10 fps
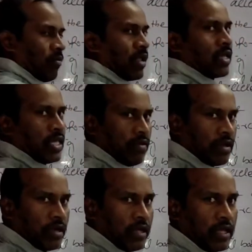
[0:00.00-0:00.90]
for a
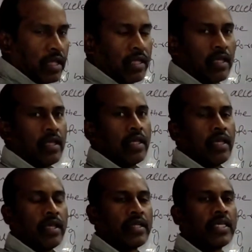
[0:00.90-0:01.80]
given
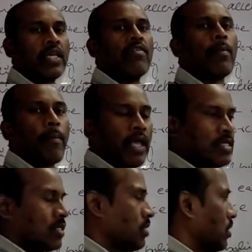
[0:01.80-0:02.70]

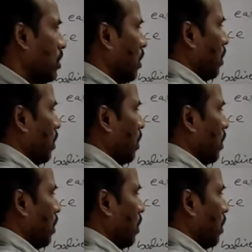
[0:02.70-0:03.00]
place,